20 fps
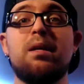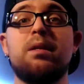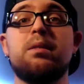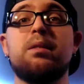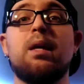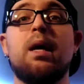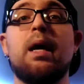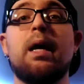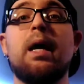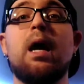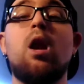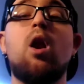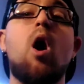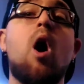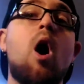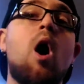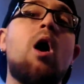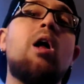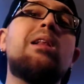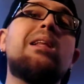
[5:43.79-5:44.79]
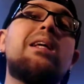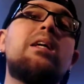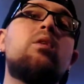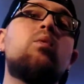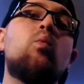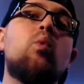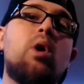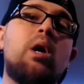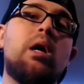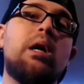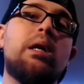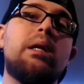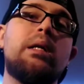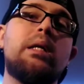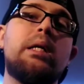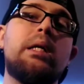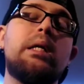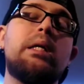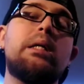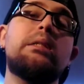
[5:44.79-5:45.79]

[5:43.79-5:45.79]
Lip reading: is like an all-in-one